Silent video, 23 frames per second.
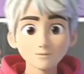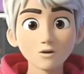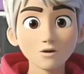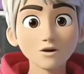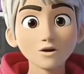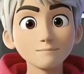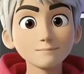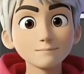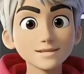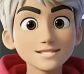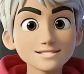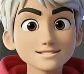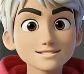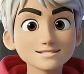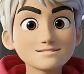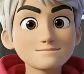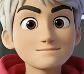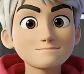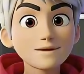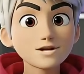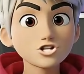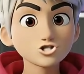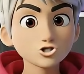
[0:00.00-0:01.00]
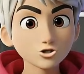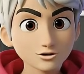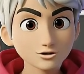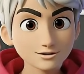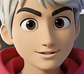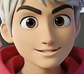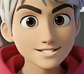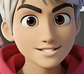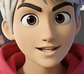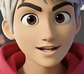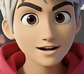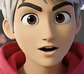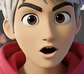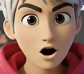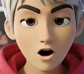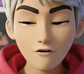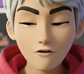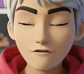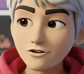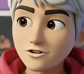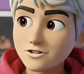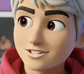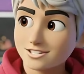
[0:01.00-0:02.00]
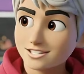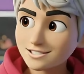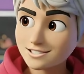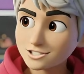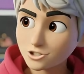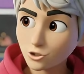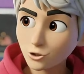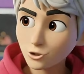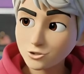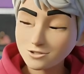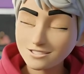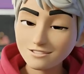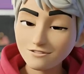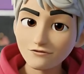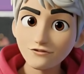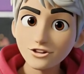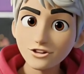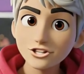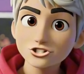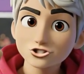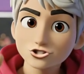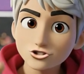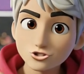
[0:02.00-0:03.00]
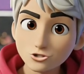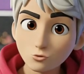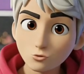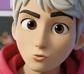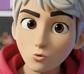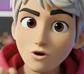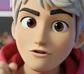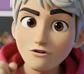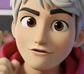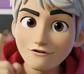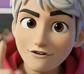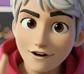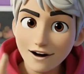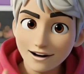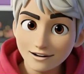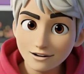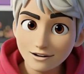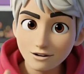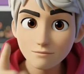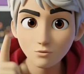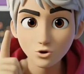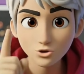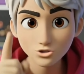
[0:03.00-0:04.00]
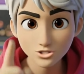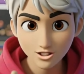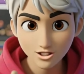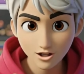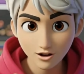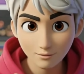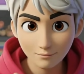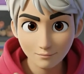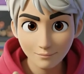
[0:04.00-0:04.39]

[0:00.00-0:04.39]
What makes it special is that it offers exclusive features you won't find on most other